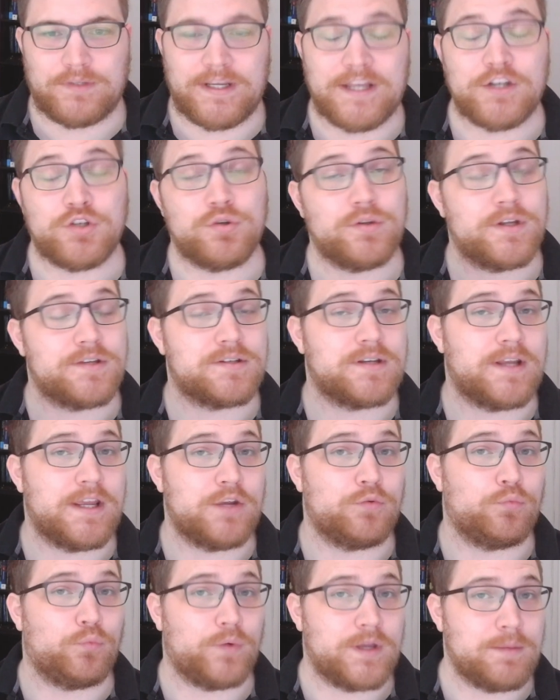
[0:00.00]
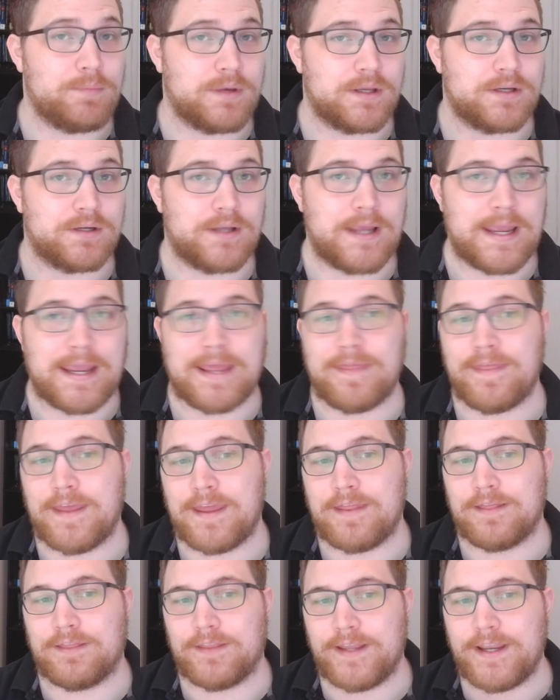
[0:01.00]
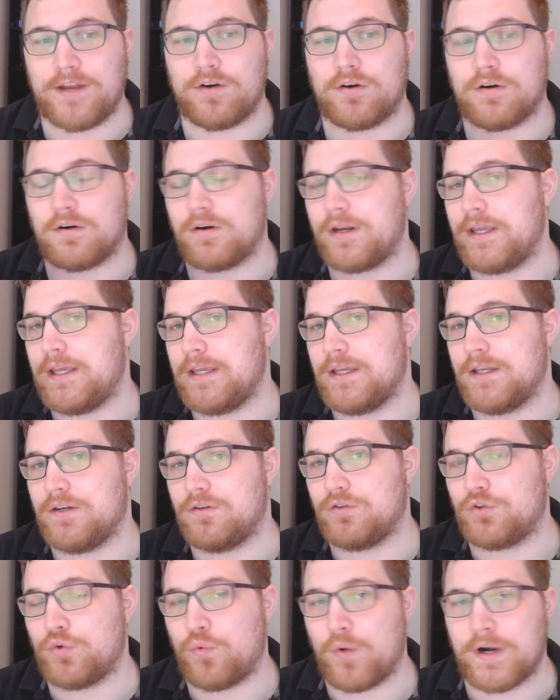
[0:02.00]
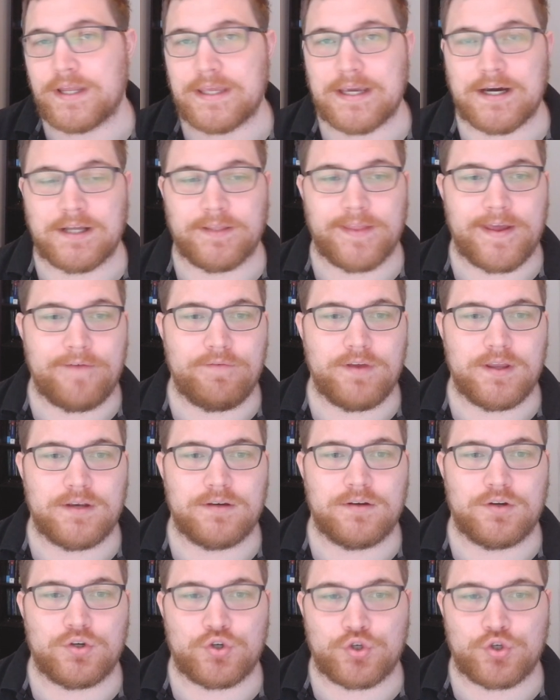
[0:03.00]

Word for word: In 2008, Reimann and then later in 2011,